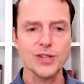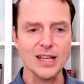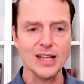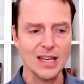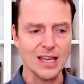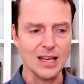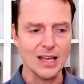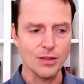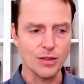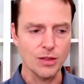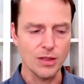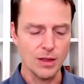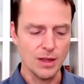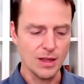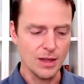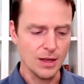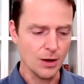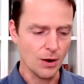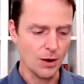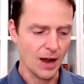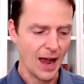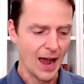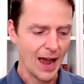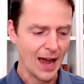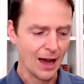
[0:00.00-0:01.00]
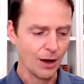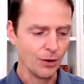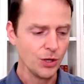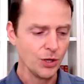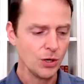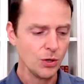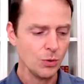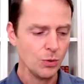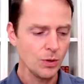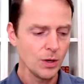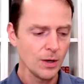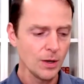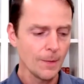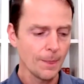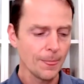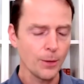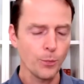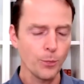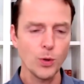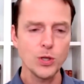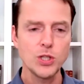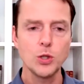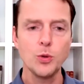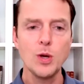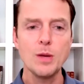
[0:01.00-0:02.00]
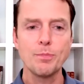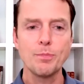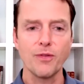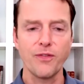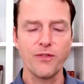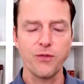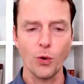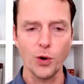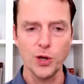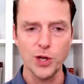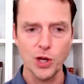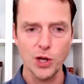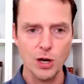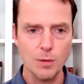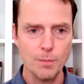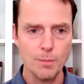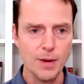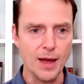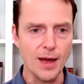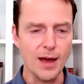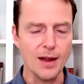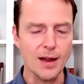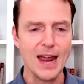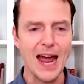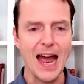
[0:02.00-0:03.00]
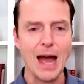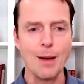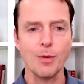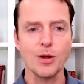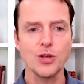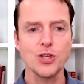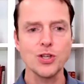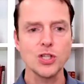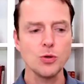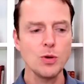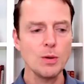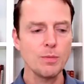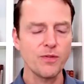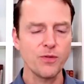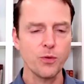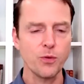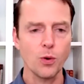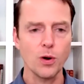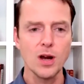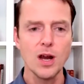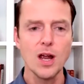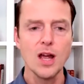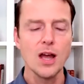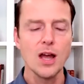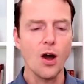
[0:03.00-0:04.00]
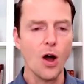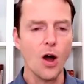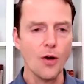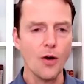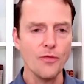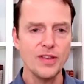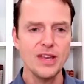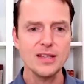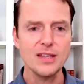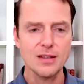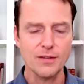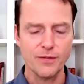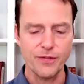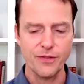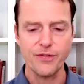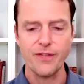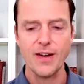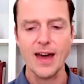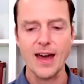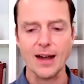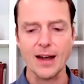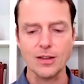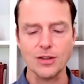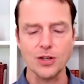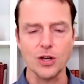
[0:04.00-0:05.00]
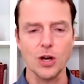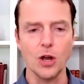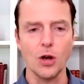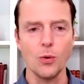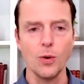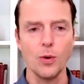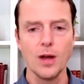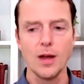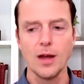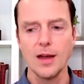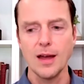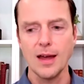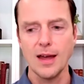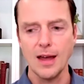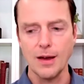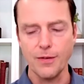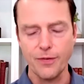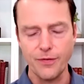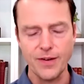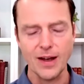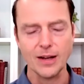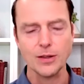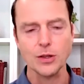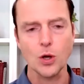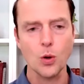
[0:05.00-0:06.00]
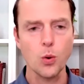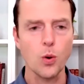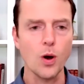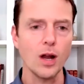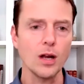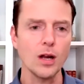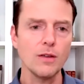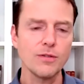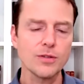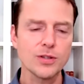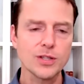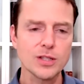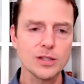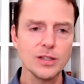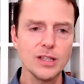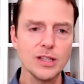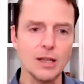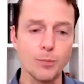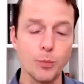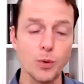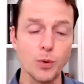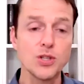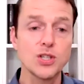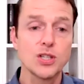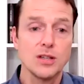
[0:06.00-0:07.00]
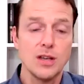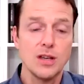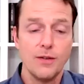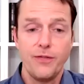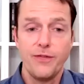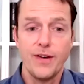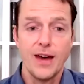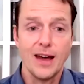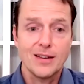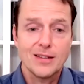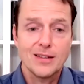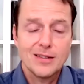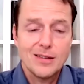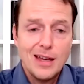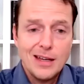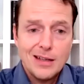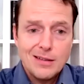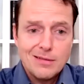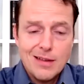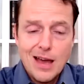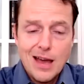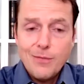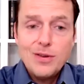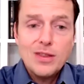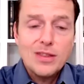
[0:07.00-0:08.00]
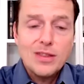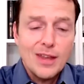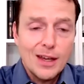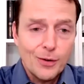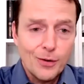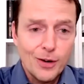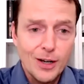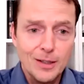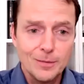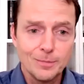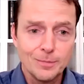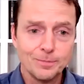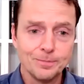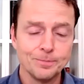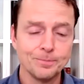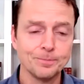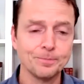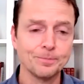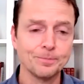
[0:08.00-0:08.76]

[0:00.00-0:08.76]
Like, you know, how you, what you eat before you go to bed, how much you eat before, these affect, you know, affect the quality of your sleep, which affects like everything, right?